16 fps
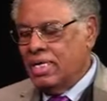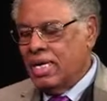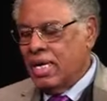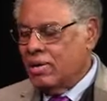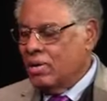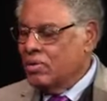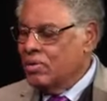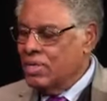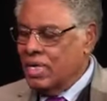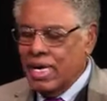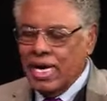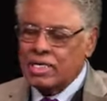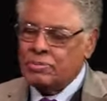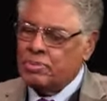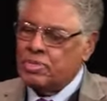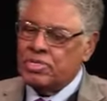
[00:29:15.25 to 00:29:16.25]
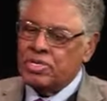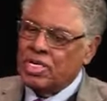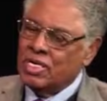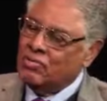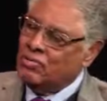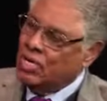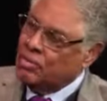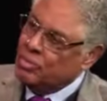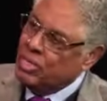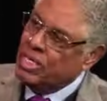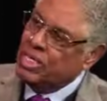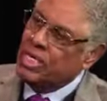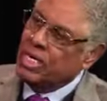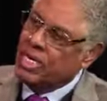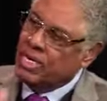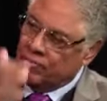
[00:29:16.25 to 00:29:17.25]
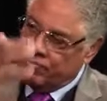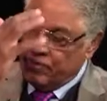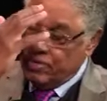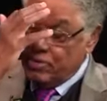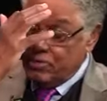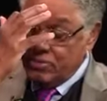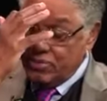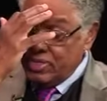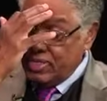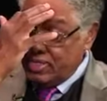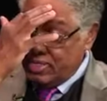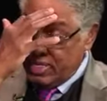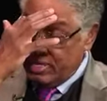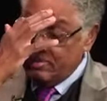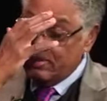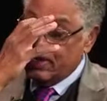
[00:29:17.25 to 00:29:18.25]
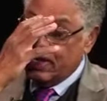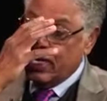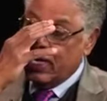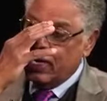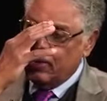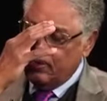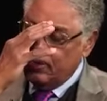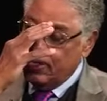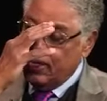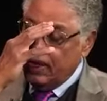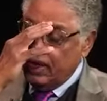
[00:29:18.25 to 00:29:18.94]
get only X% of what men get for doing the same job.